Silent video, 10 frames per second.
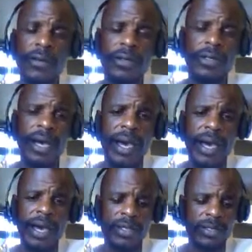I want to
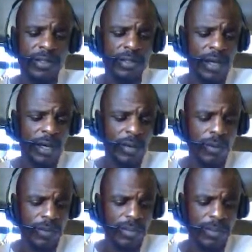ask
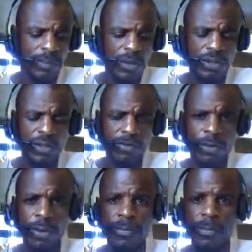what's the most
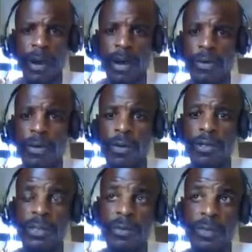important priority,